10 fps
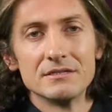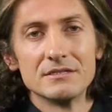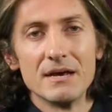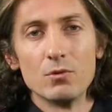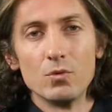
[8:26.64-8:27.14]

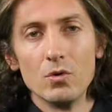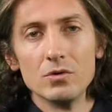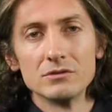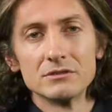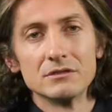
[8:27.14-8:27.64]
Table
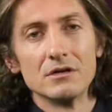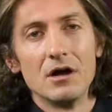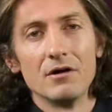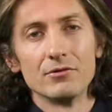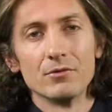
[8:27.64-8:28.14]
rules,
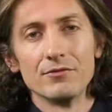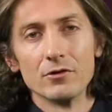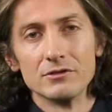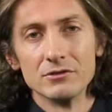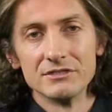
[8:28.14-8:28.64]
often
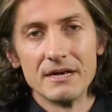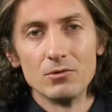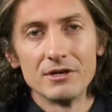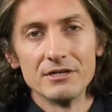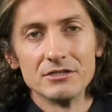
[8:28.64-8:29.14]
referred to as
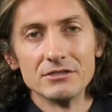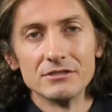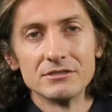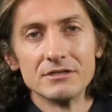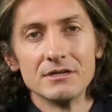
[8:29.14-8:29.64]
table
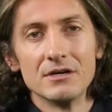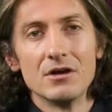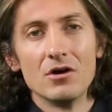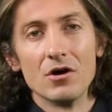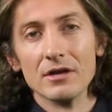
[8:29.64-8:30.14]
conditions,
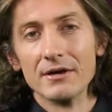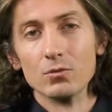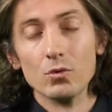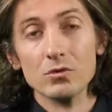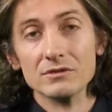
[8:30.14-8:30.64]
are like
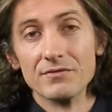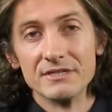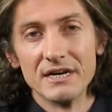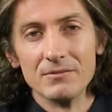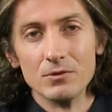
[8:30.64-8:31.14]
rules of the
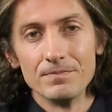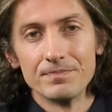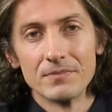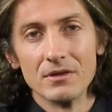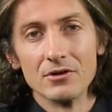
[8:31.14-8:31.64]
table.
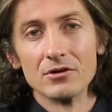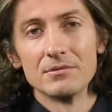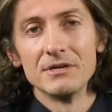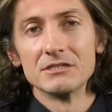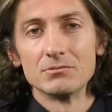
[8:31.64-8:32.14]
They're going
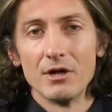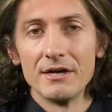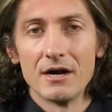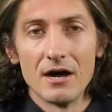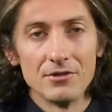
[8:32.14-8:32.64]
to be
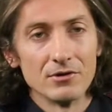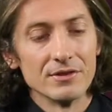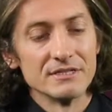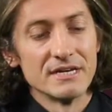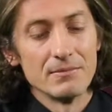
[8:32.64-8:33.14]
displayed either
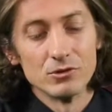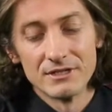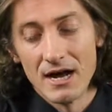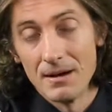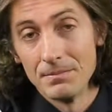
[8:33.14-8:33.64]
on the
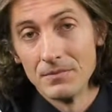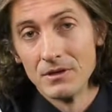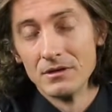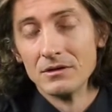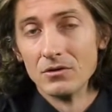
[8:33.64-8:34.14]
tabletop
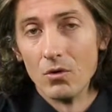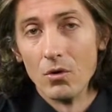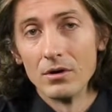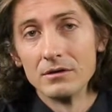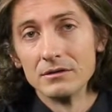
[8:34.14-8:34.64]

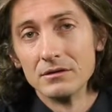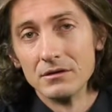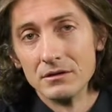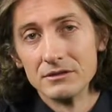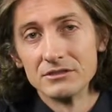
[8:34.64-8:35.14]
or
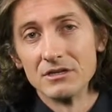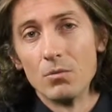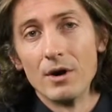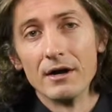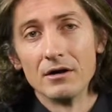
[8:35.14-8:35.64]

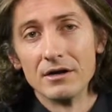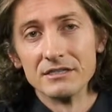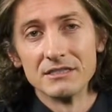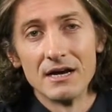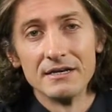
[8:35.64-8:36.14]
somewhere on a
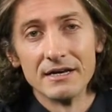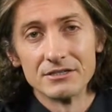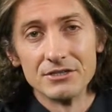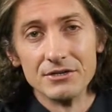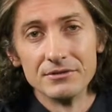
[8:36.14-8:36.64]
sign
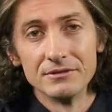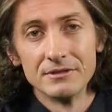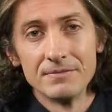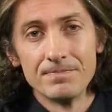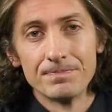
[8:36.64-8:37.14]
next to you.
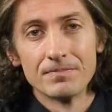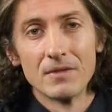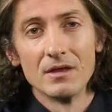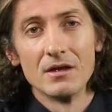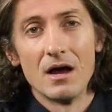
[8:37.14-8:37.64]

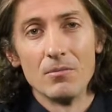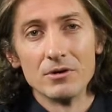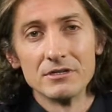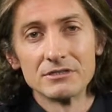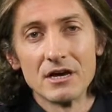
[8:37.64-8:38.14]
I'm
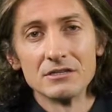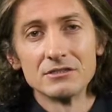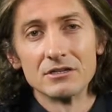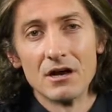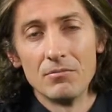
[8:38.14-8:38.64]
going to
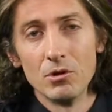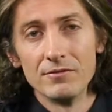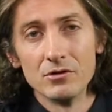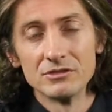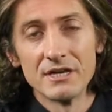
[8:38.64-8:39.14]
discuss a couple
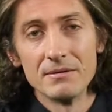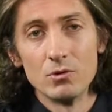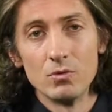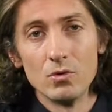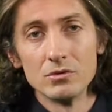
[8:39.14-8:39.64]
of those
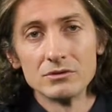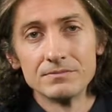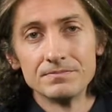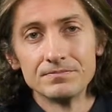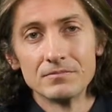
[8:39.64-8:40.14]
table
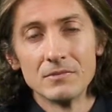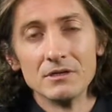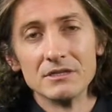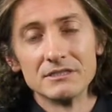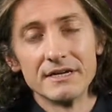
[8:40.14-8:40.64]
rules.
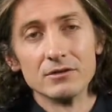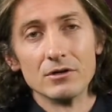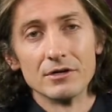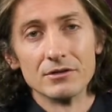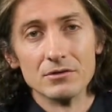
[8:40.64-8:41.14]
Let's take a
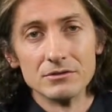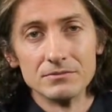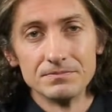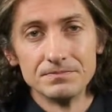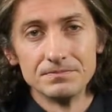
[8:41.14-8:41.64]
look at those.